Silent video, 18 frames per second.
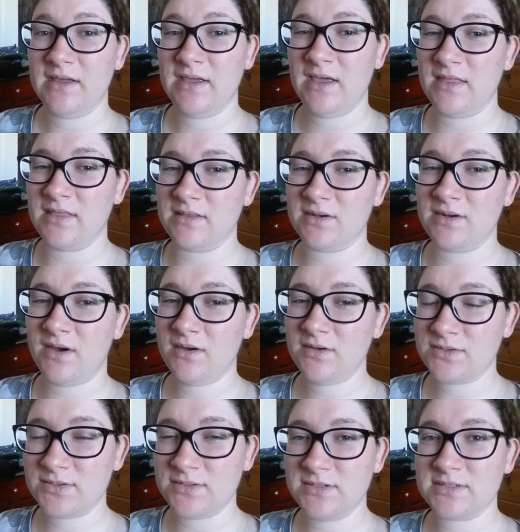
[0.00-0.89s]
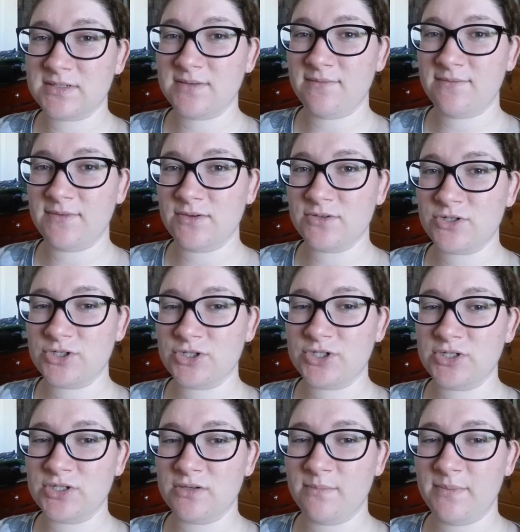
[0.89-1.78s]
in the not too distant future
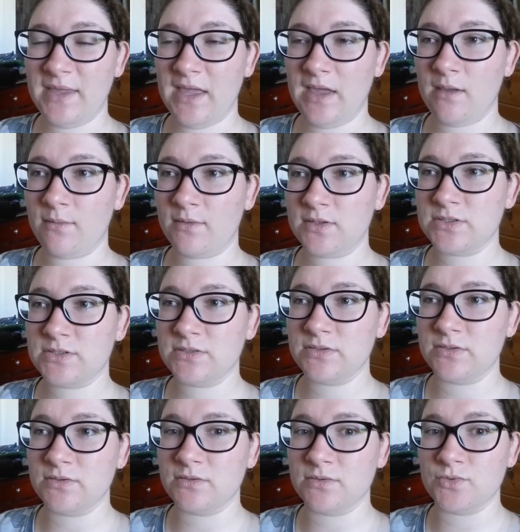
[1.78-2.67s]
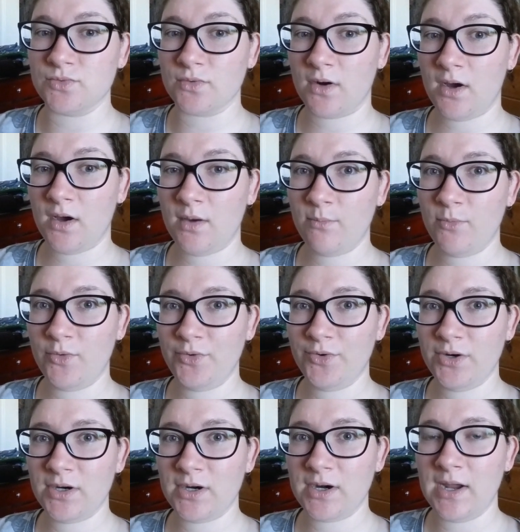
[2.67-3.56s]
to be able to draw
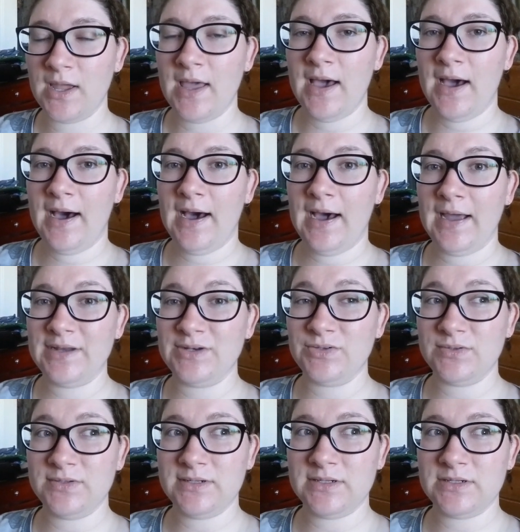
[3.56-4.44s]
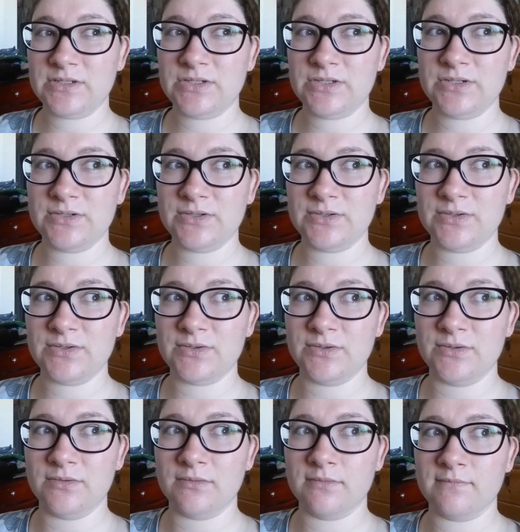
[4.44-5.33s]
more. I do need
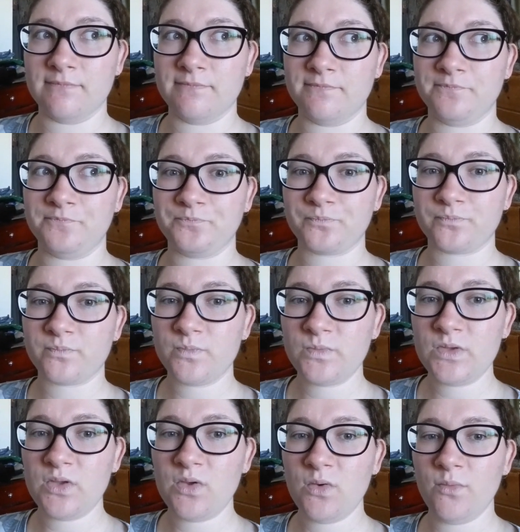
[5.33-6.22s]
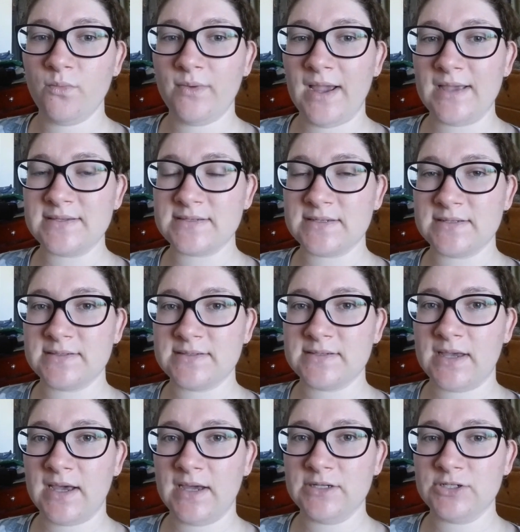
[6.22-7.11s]
to rest and
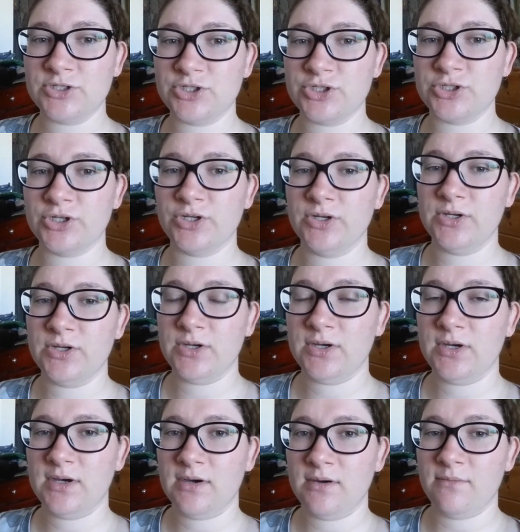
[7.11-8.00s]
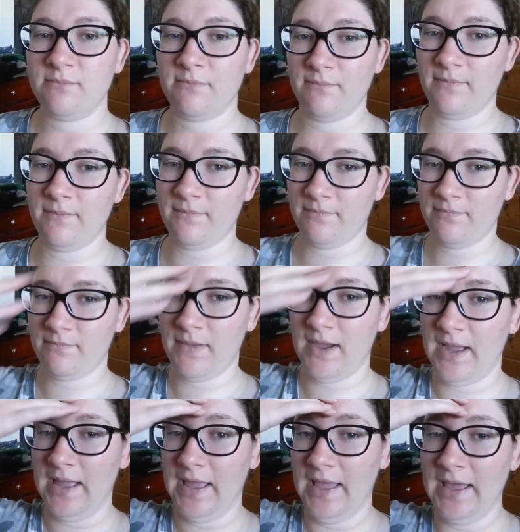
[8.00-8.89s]
such.
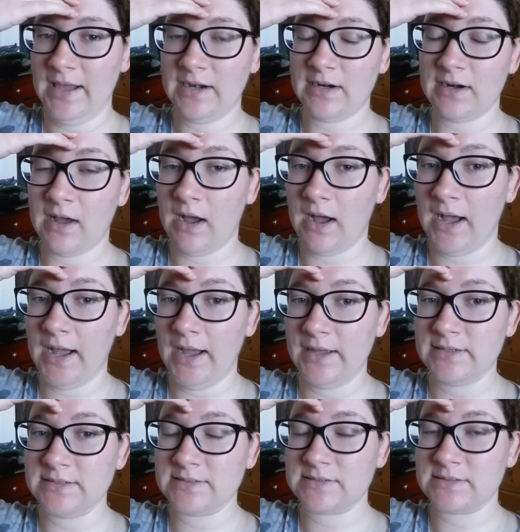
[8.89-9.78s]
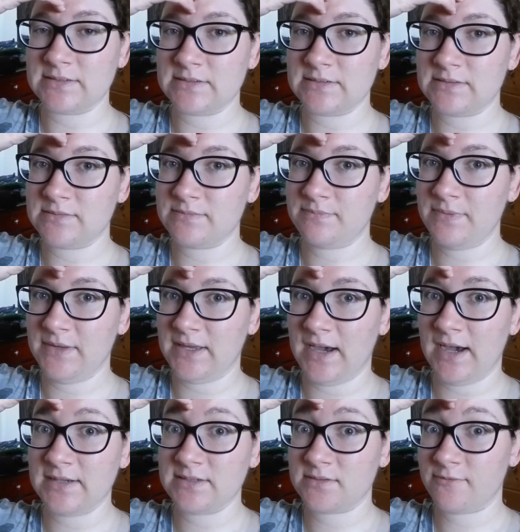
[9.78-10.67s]
My head and eyes,
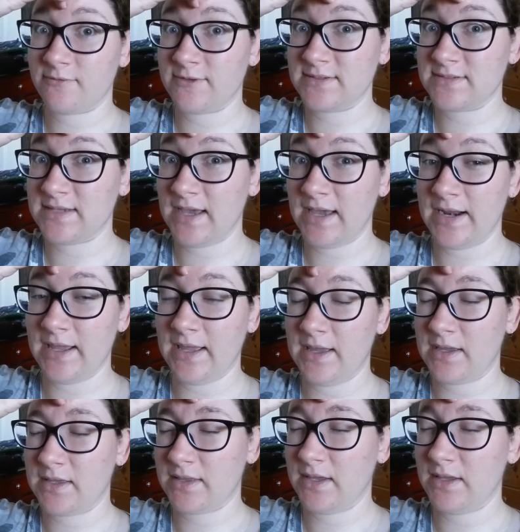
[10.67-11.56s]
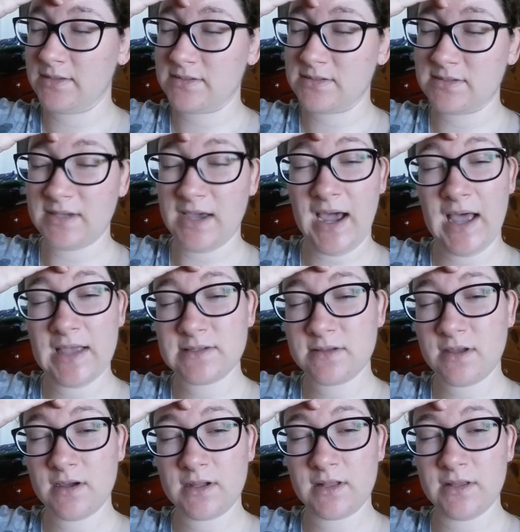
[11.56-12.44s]
because of this headache that
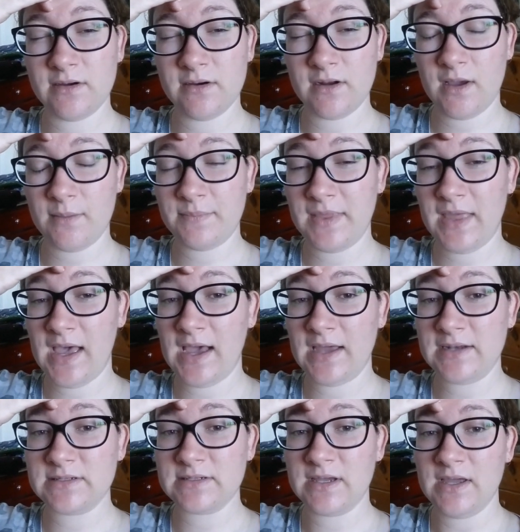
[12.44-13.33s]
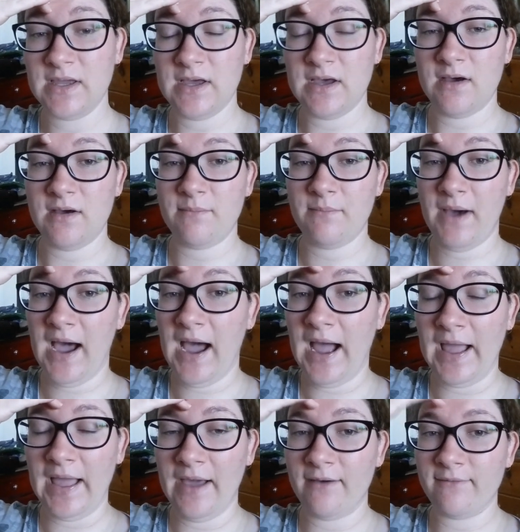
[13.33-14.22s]
has not cleared up yet, but
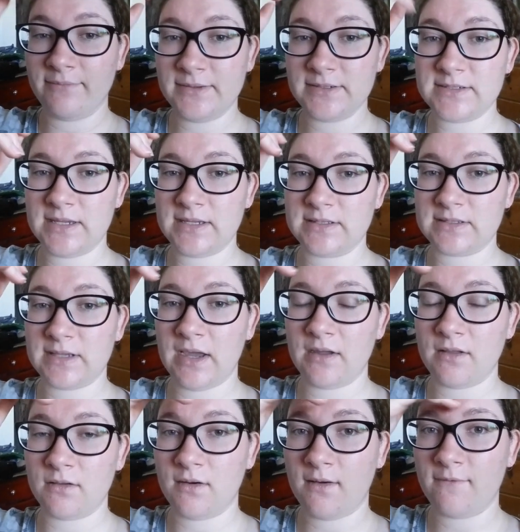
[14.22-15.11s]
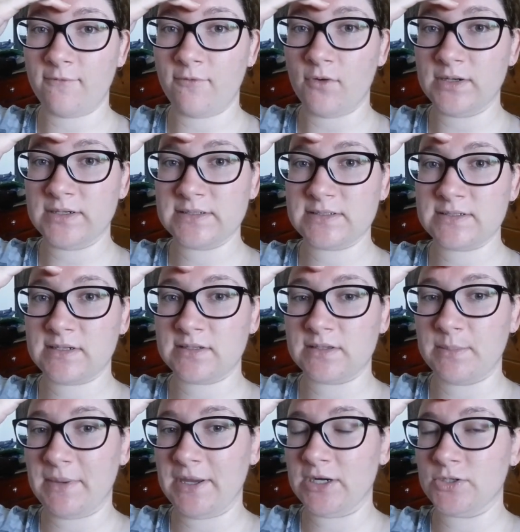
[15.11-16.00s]
I have been taking Thalianor for it. It's
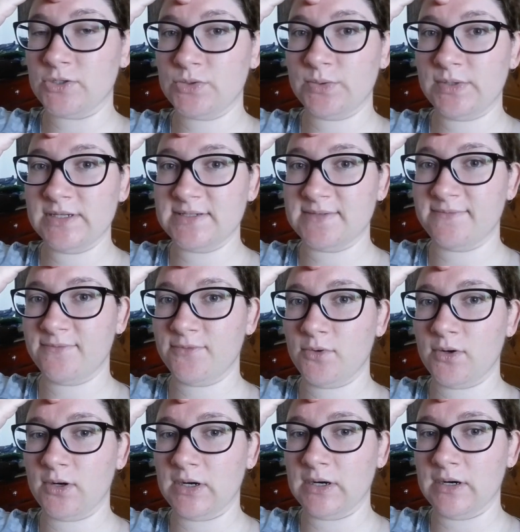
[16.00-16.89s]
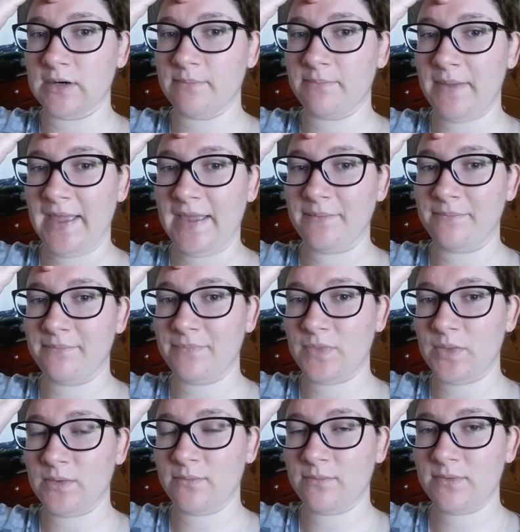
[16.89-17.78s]
like the better choice for pain
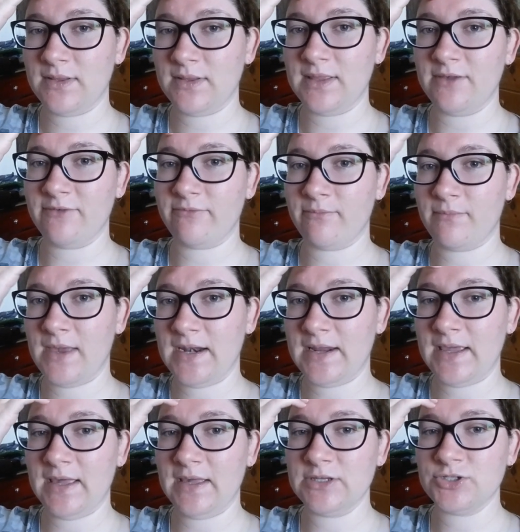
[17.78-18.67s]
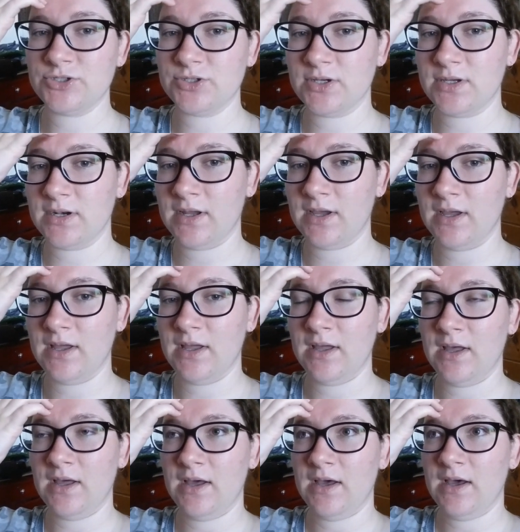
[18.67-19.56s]
relief medication,
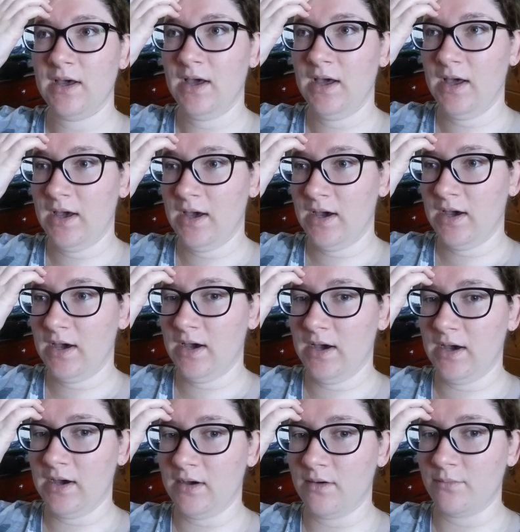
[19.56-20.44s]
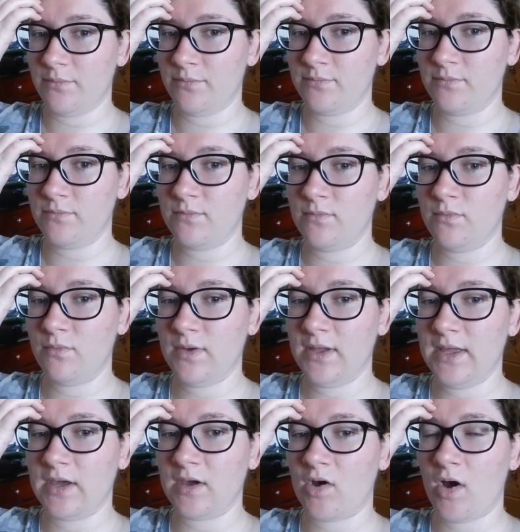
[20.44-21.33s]

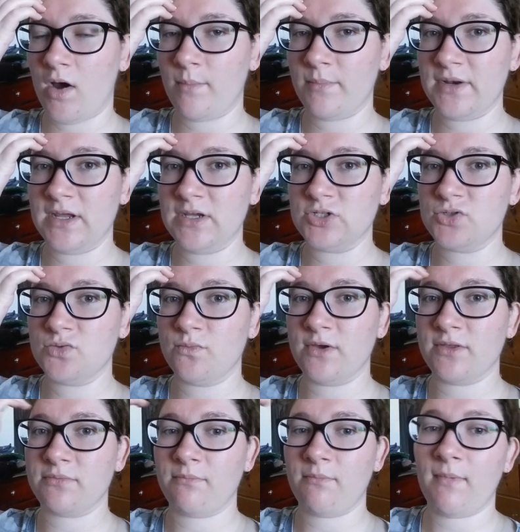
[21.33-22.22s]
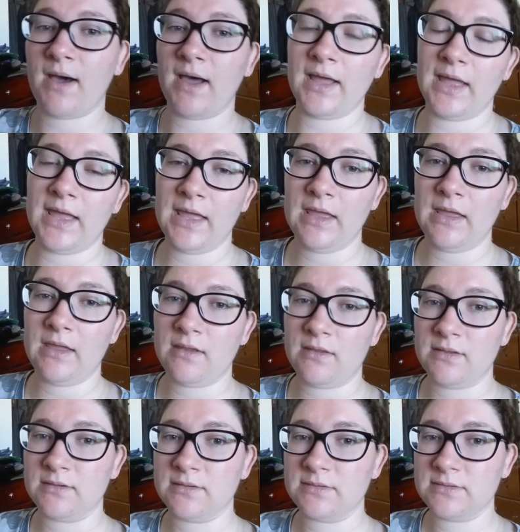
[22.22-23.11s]
in combination with
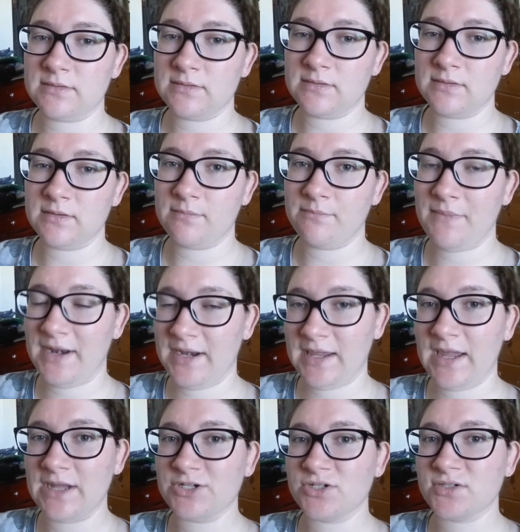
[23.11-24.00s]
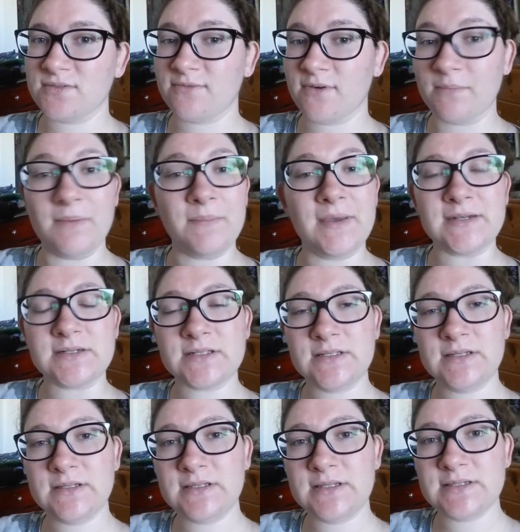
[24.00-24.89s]
my medications for my mental
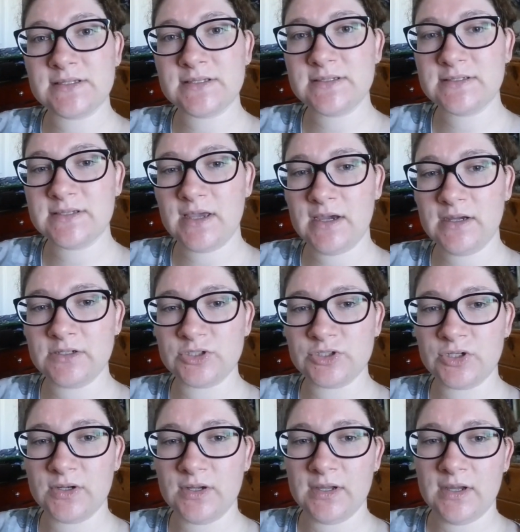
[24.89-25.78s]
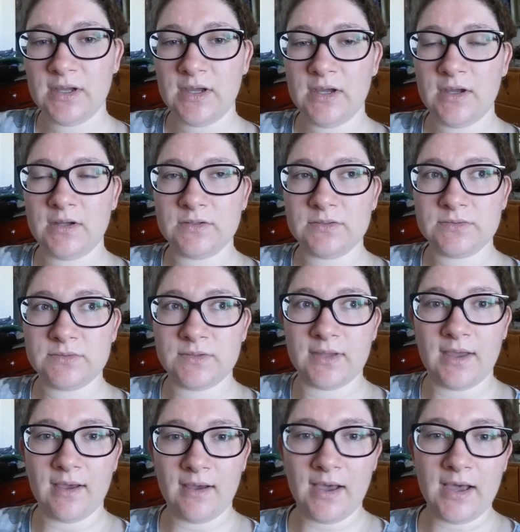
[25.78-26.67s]
illness and such. So
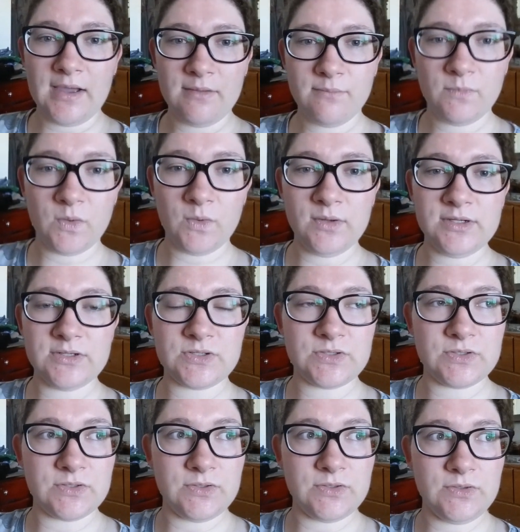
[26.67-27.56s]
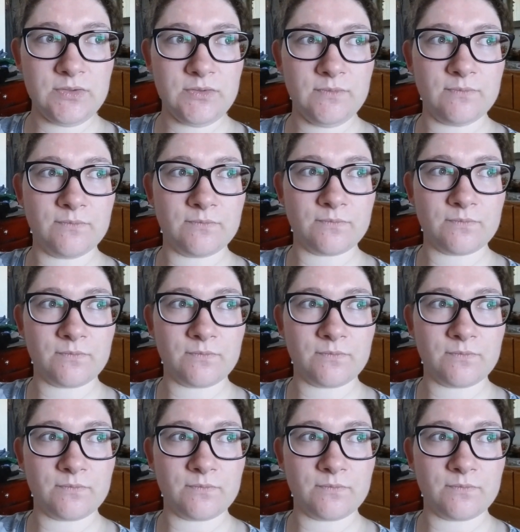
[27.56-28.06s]
yeah, I'm going to